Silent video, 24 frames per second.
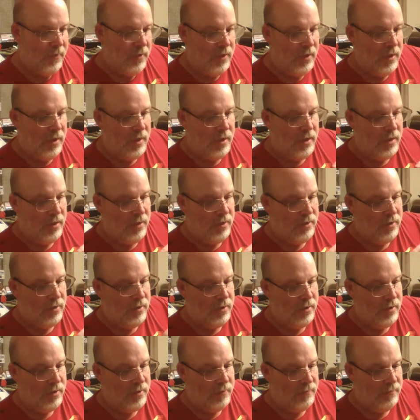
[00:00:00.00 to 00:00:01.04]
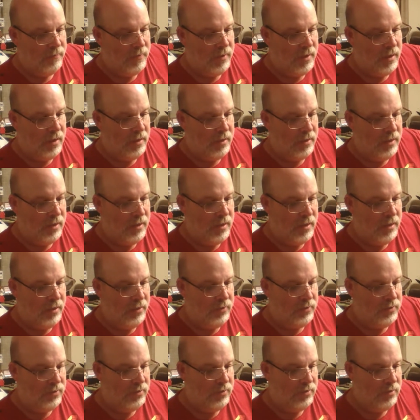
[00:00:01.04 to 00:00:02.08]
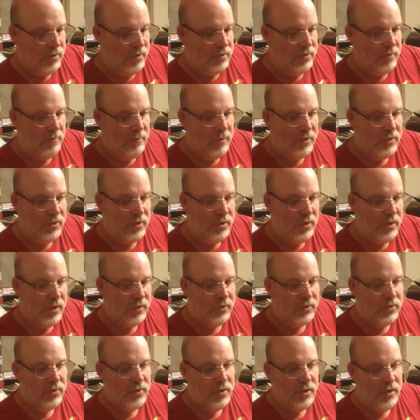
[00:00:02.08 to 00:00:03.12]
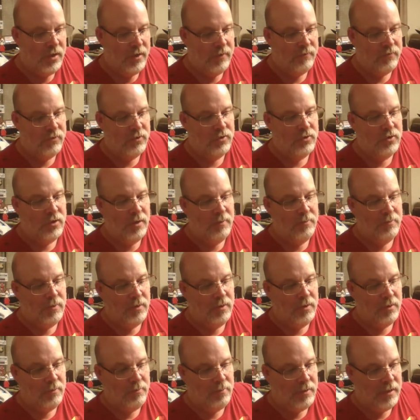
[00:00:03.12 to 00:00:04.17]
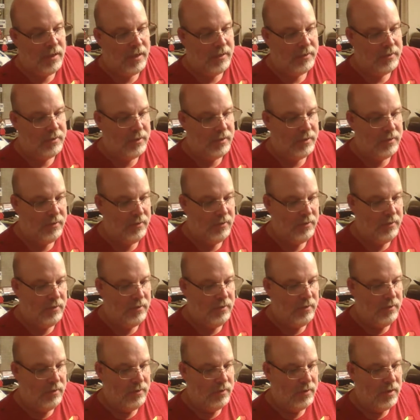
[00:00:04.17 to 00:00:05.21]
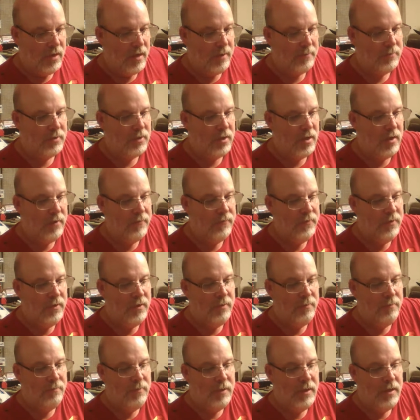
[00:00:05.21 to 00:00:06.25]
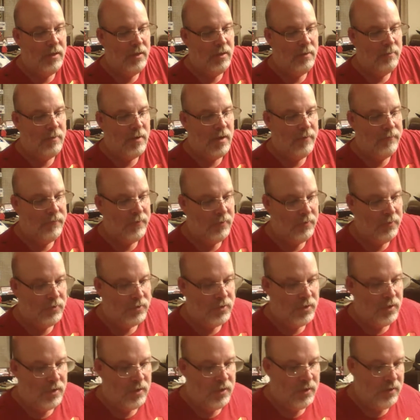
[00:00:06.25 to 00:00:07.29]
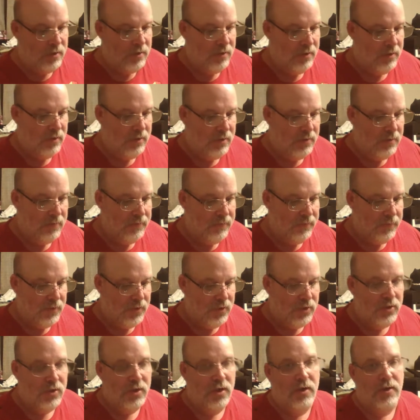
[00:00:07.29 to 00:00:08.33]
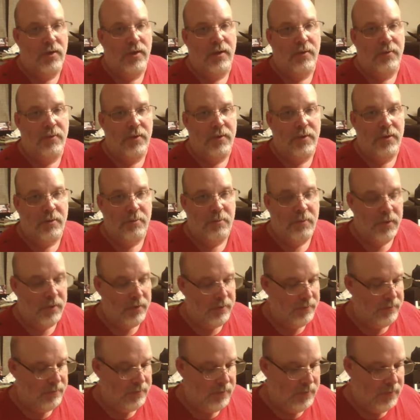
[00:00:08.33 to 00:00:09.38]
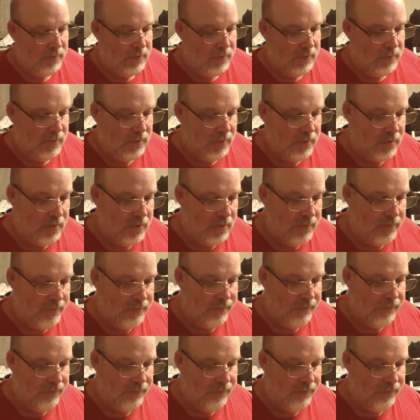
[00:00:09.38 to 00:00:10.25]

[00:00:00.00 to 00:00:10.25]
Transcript: And the LEDs, as I mentioned yesterday, you have to scrape the little plastic tops off and then peel them off. I was going to share that with you, but I